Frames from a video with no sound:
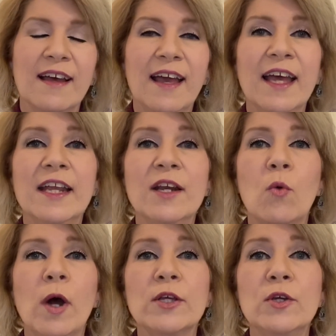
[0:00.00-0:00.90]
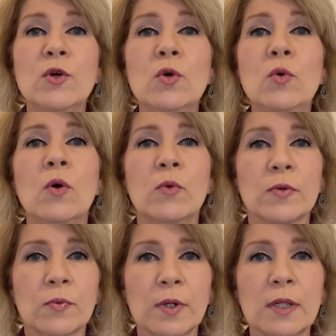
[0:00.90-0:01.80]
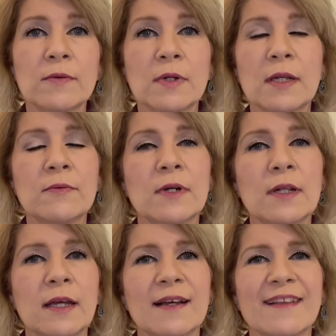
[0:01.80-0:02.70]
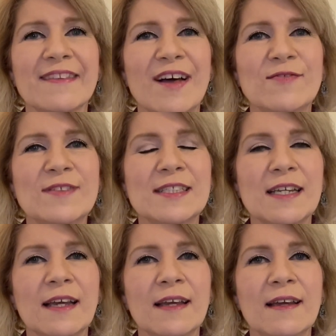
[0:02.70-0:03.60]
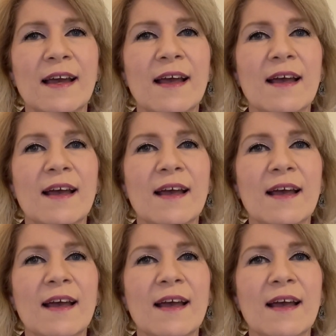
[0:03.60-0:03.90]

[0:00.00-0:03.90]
and what you would really, really, really love to see